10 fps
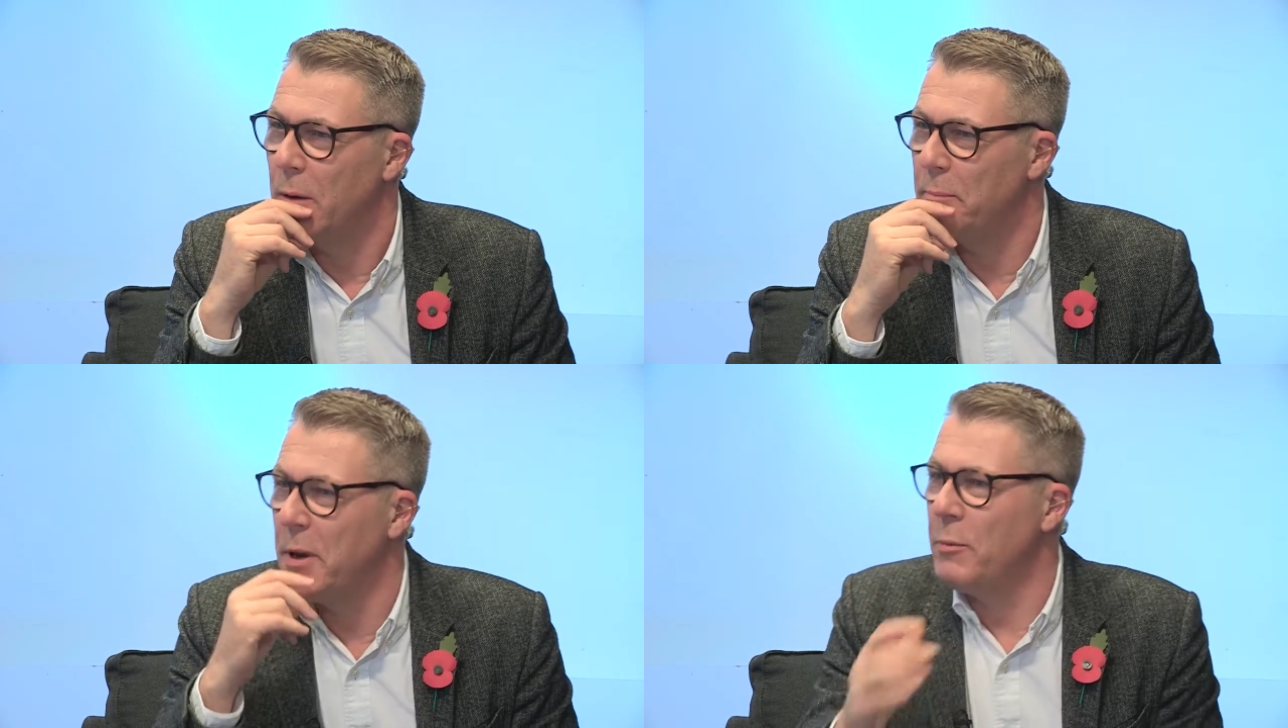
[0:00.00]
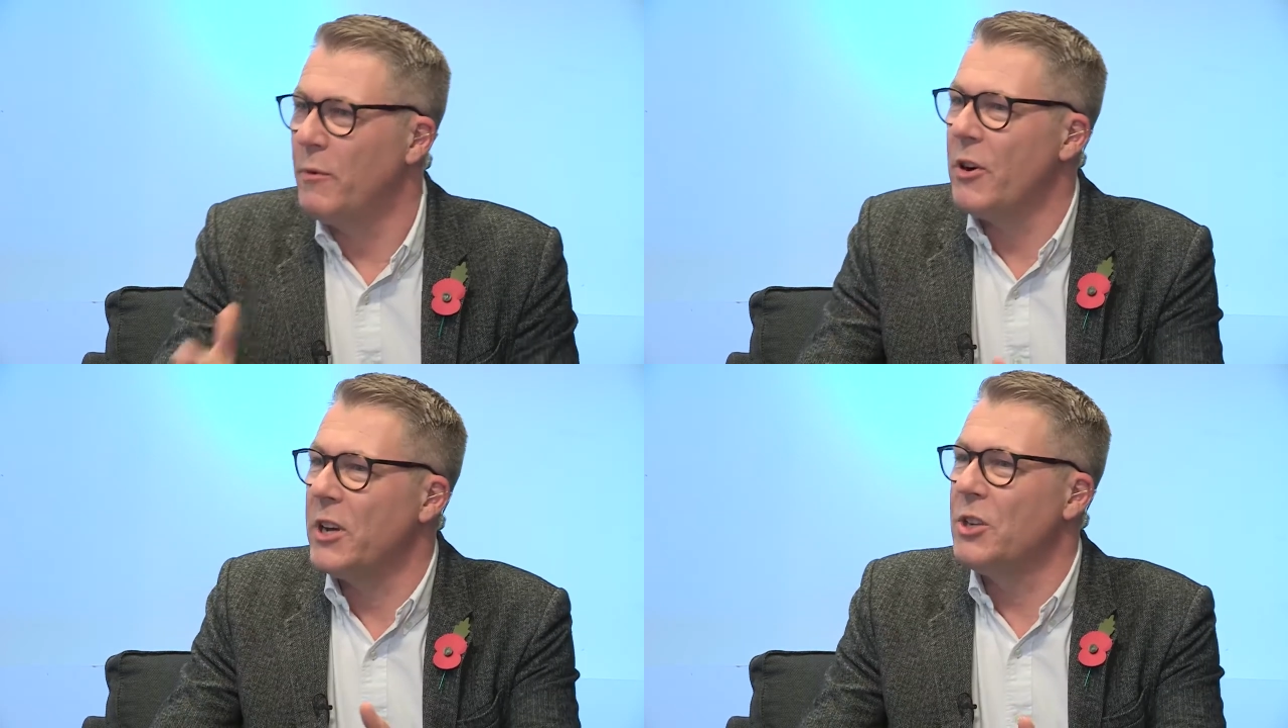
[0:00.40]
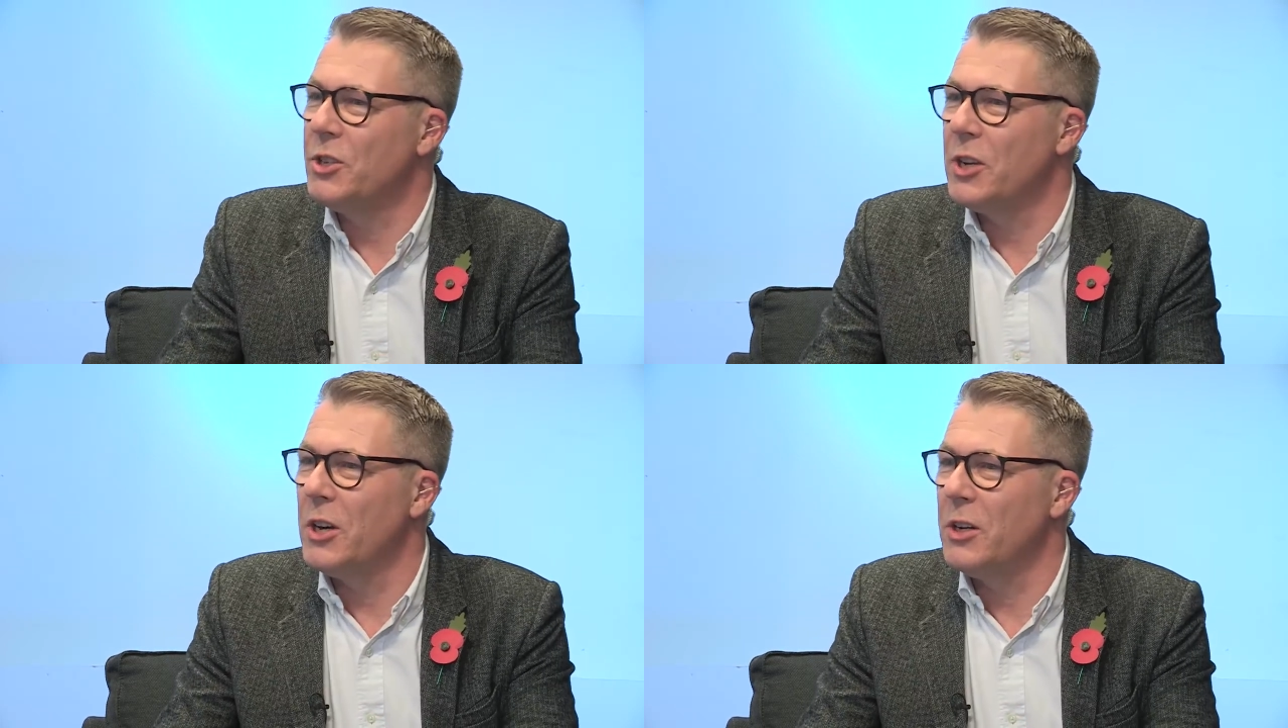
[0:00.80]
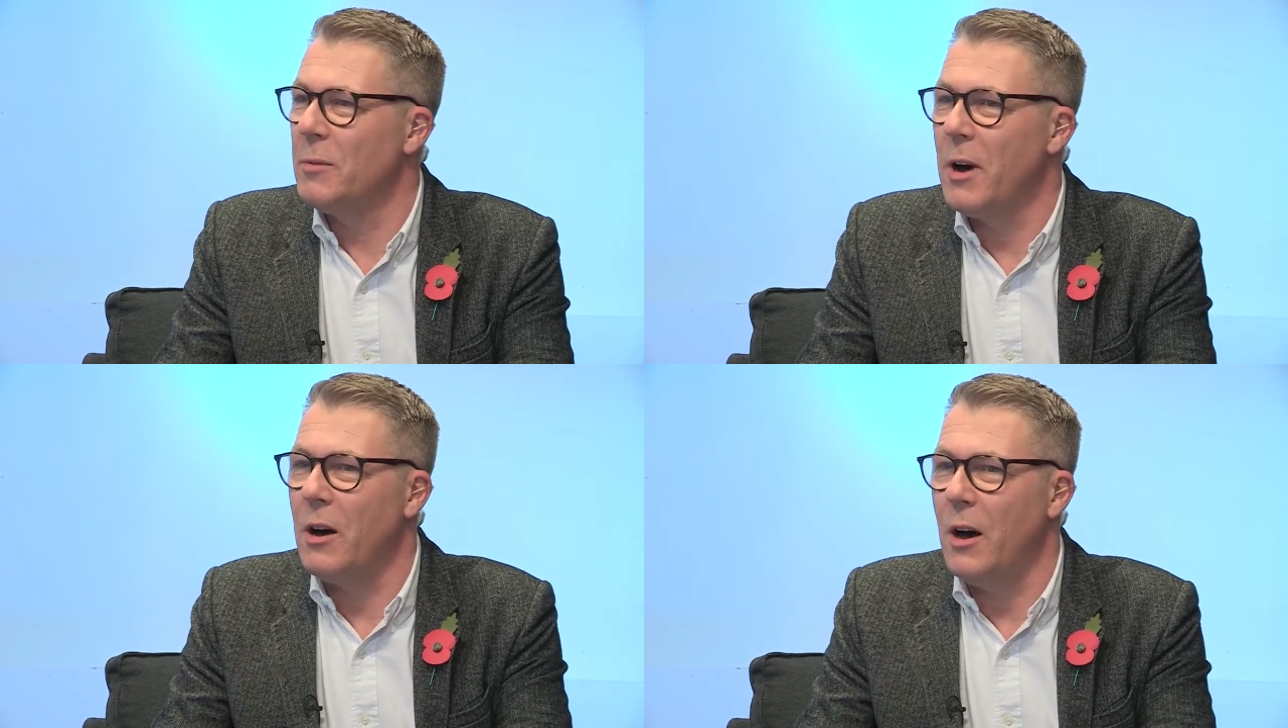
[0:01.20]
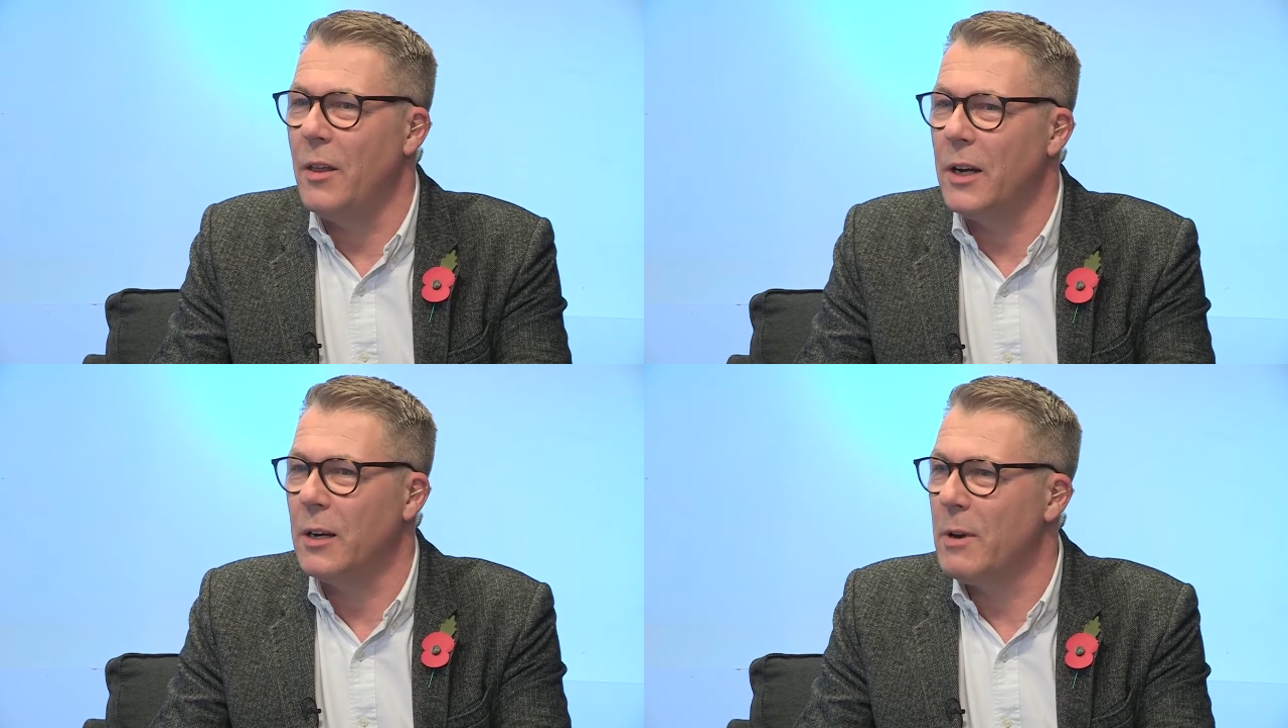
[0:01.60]
people very concerned about are
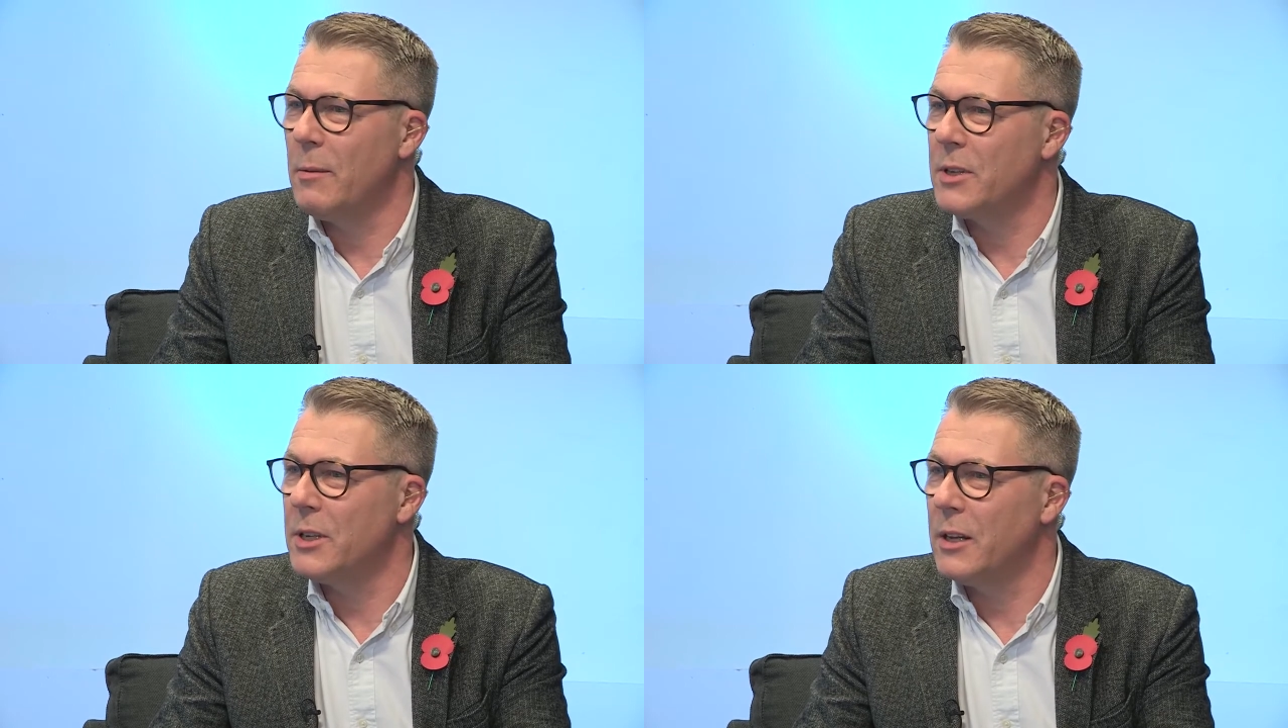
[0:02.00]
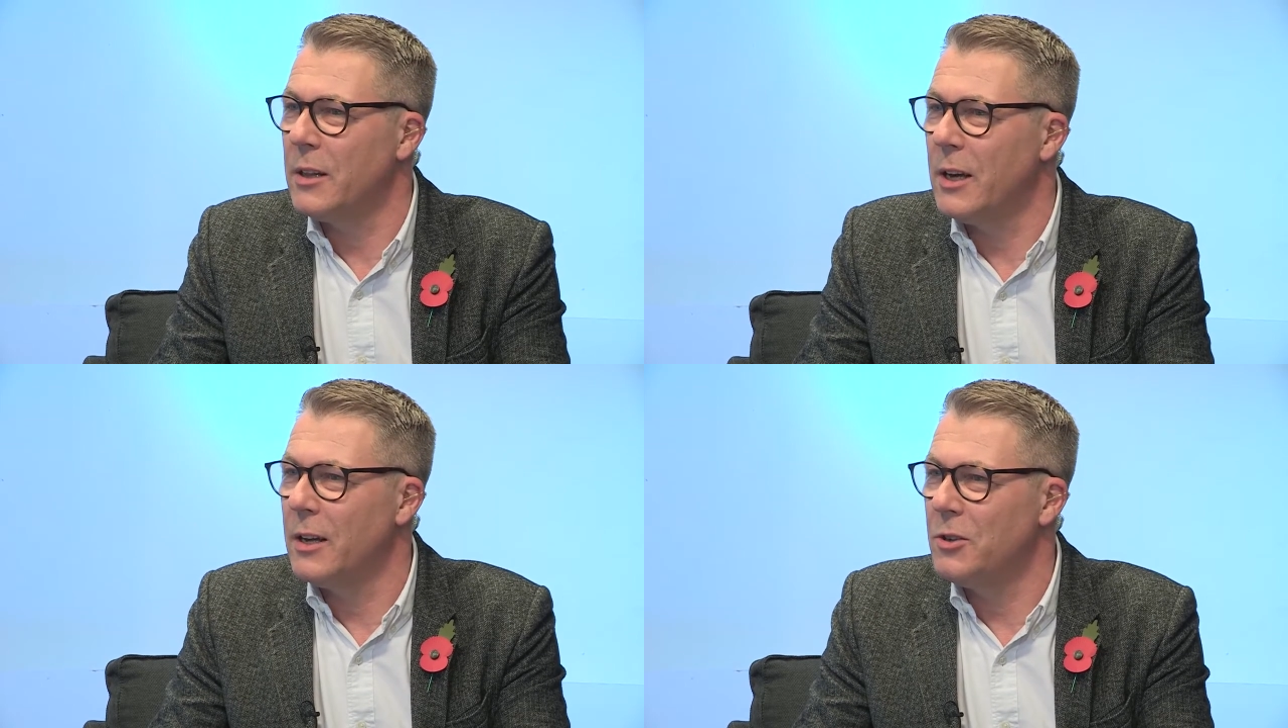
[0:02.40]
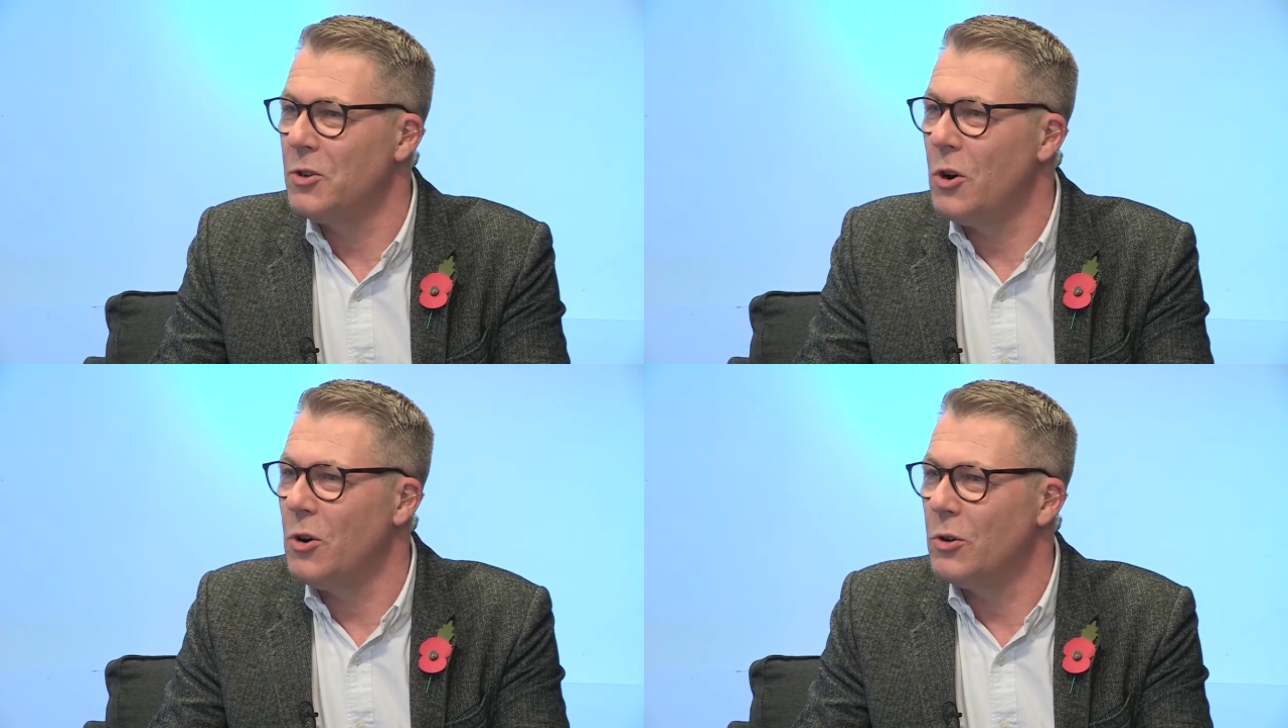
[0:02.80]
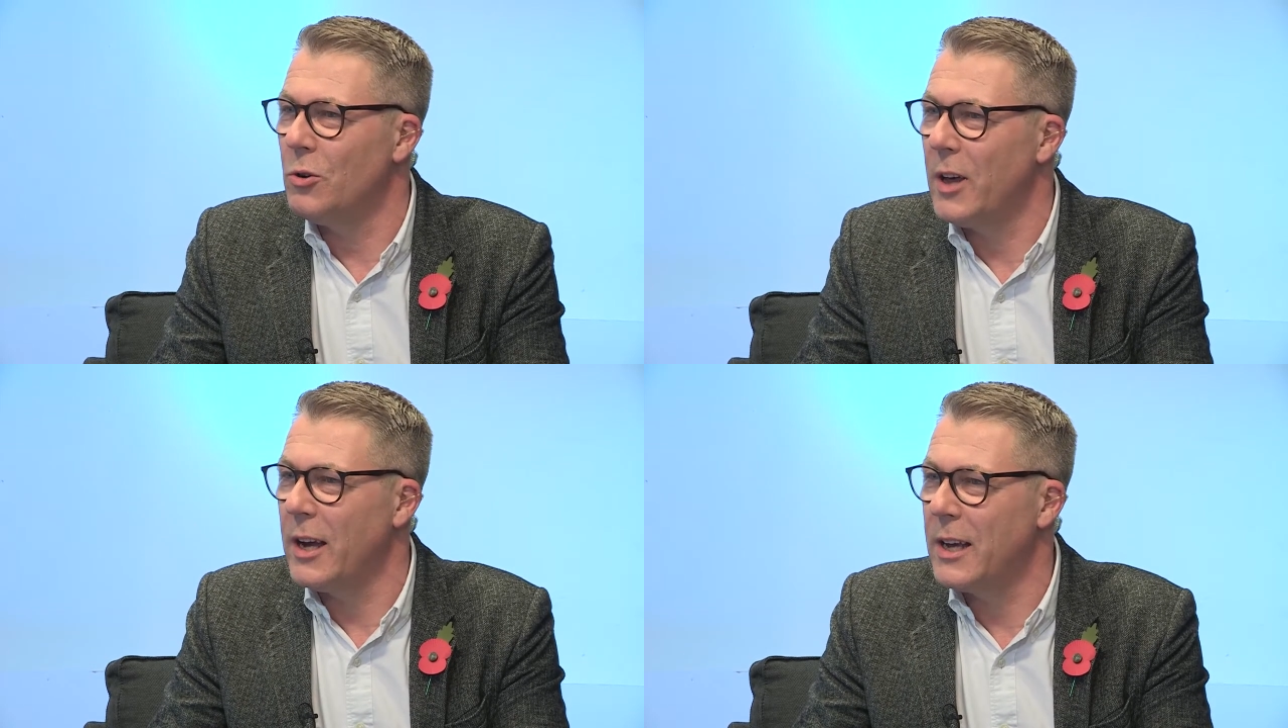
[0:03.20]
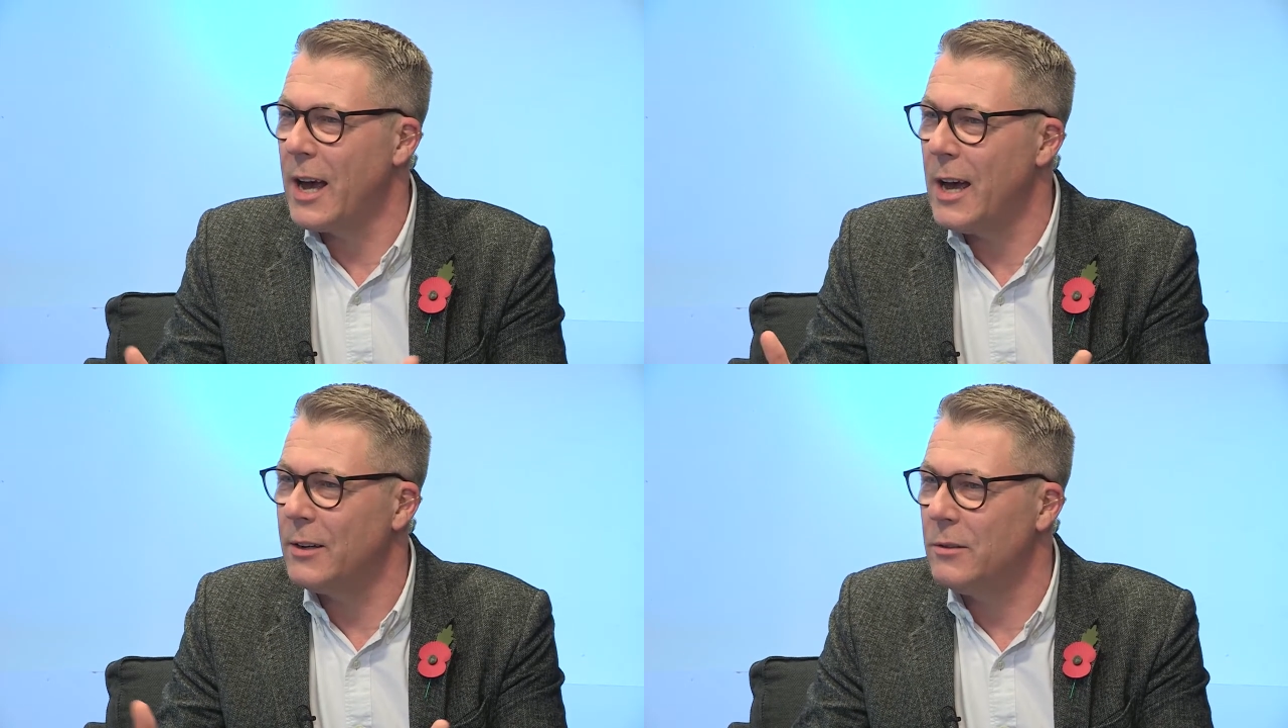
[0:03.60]
they going to be able to take their dog or their
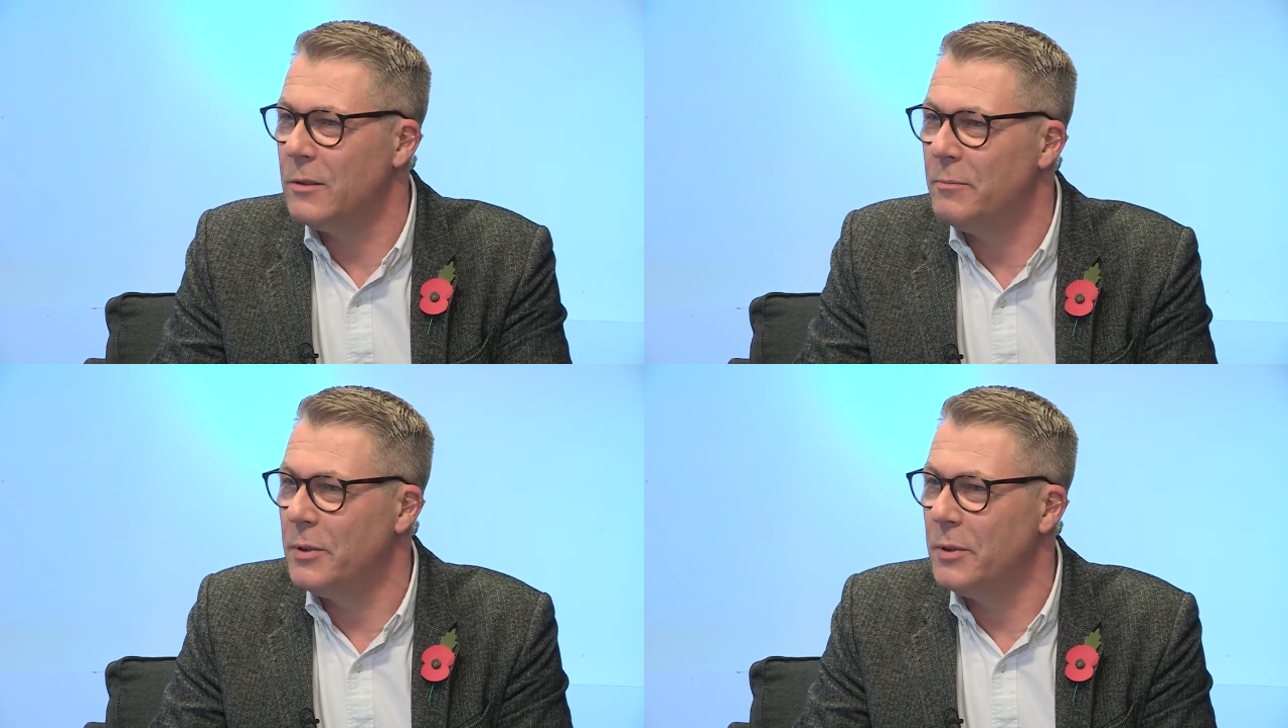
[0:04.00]
cat or